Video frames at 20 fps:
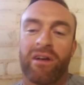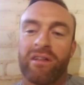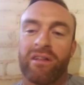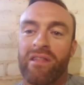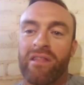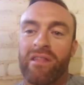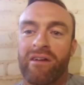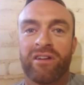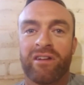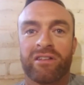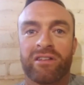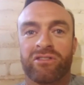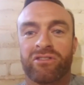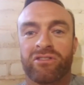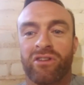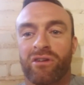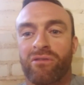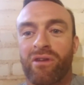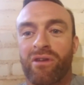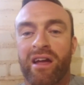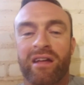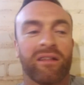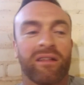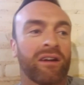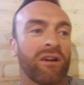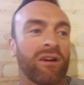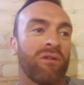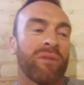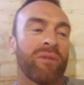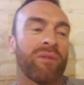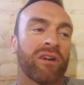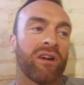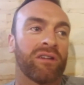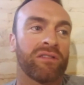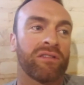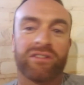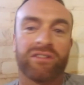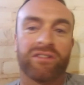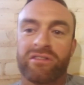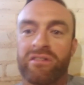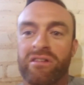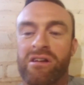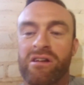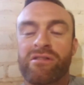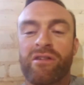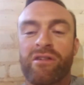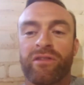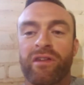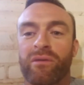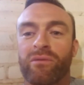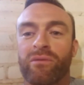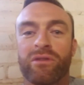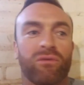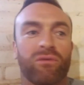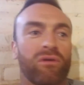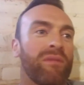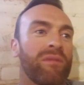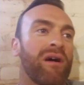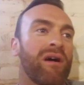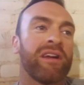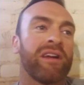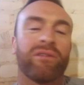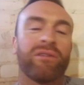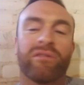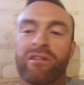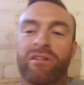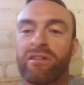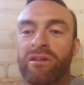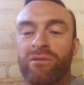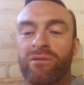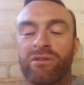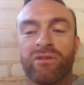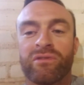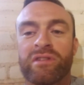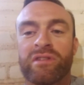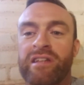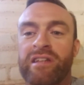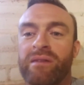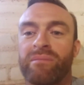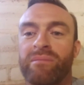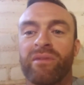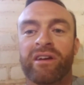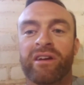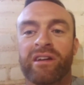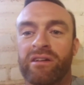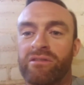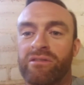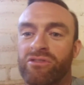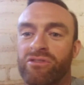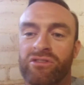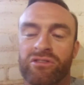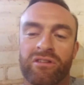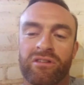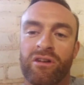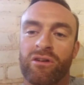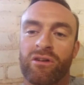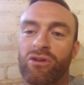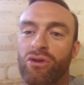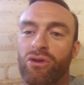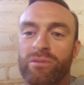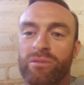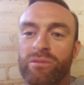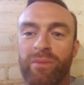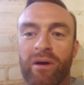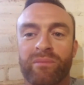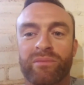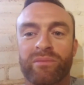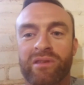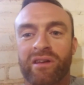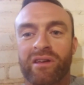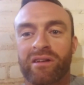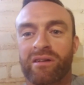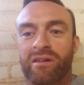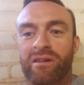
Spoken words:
I love it. It's so great. Like, oh my God, this, you know, the thing with you and Marty, or the thing with you and Tim, like, it just, you know, goosebumps, like,